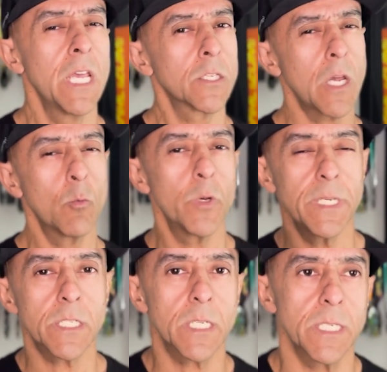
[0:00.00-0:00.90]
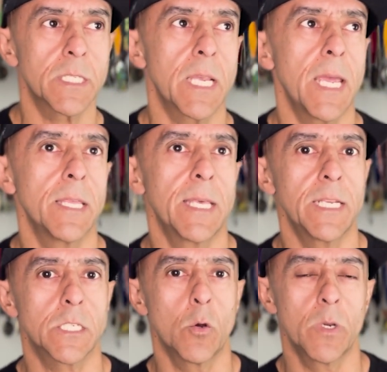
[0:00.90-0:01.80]
So I wouldn't necessarily say that
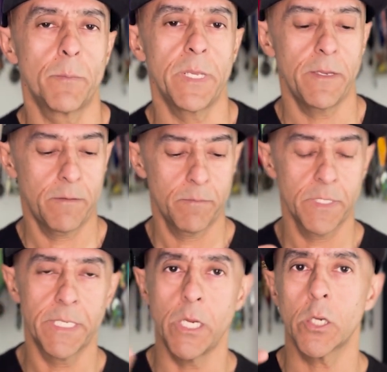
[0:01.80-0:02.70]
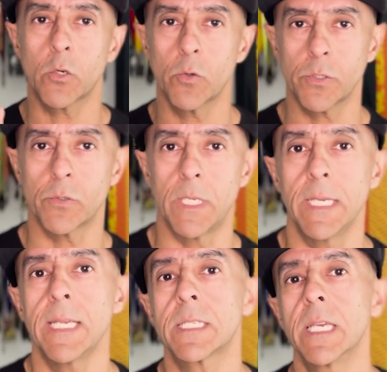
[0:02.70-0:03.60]
it's going to be geared towards those
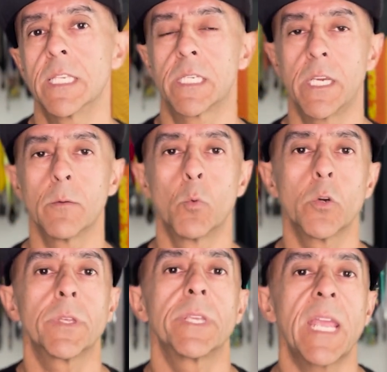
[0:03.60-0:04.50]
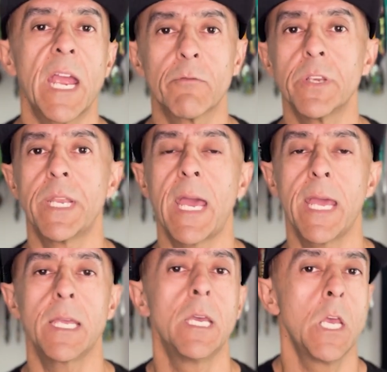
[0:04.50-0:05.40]
elites. It's geared more to the
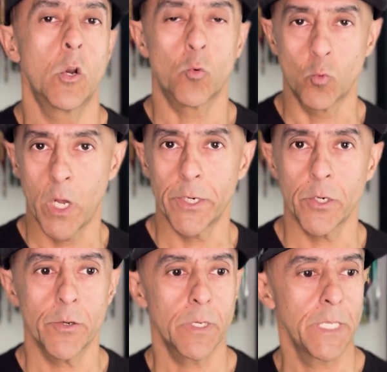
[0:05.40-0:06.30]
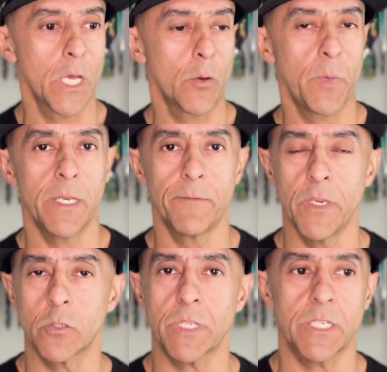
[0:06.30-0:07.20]
everyday runner,
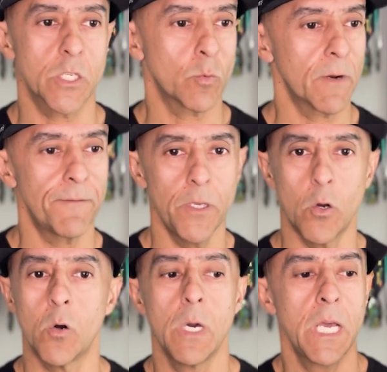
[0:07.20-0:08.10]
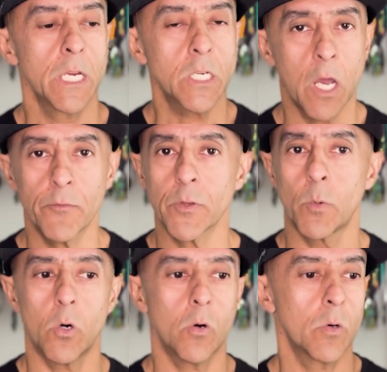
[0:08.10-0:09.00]
individuals that just want to feel
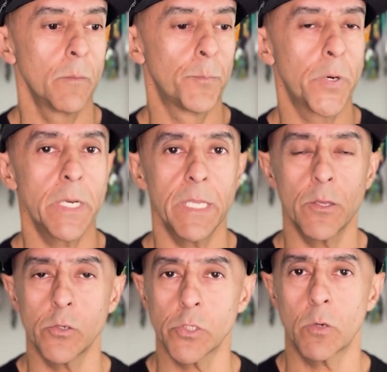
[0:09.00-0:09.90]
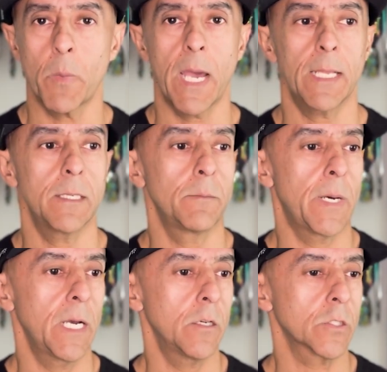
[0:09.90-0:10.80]
comfortable putting in those long
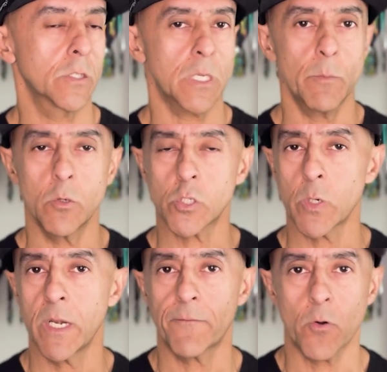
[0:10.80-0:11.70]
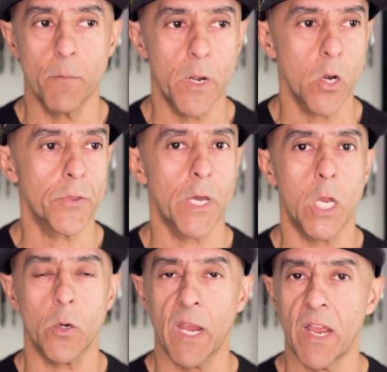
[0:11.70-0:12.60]
miles, someone who's training for a
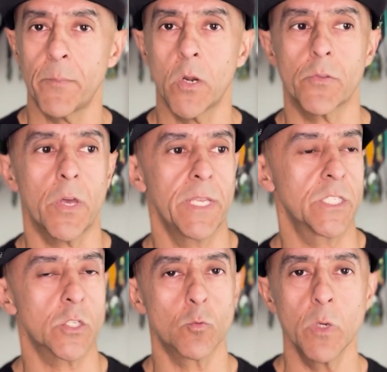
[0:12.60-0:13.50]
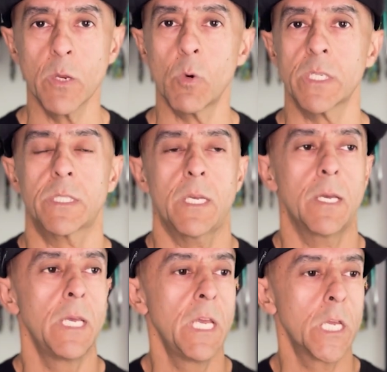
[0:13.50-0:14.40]
marathon or half marathon that just really wants
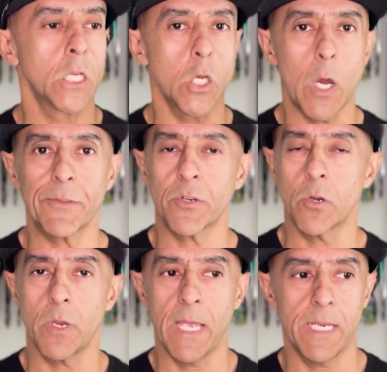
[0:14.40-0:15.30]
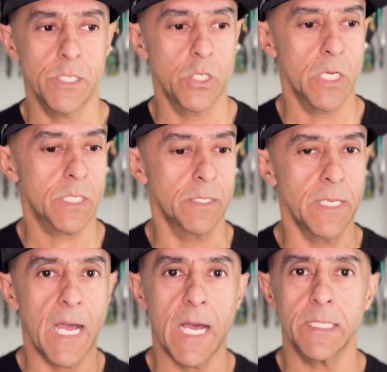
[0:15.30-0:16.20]
to go out there and just
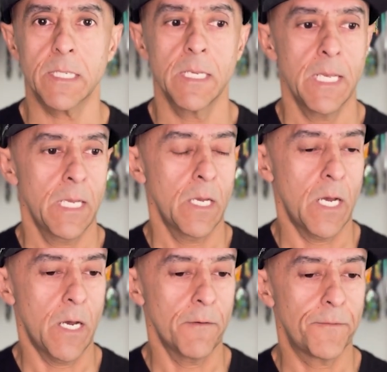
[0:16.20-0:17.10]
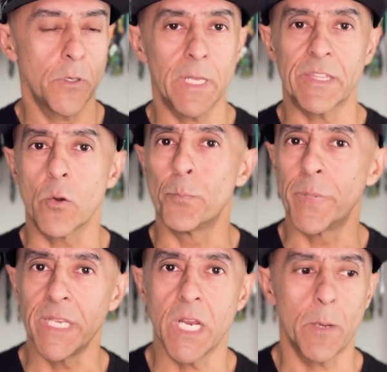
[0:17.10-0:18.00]
not feel like they're
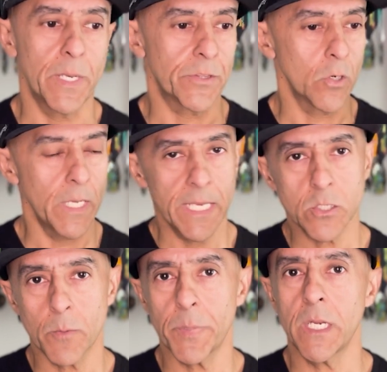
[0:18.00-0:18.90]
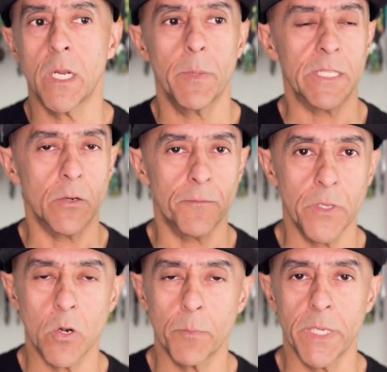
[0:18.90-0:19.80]
beat up, like their legs aren't beat up, like their
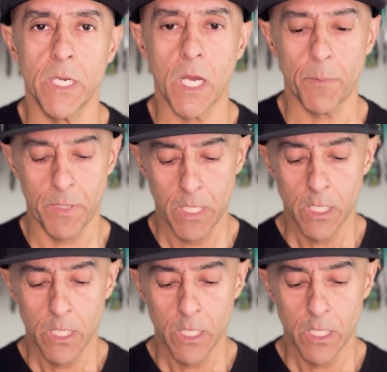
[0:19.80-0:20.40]
feet aren't beat up.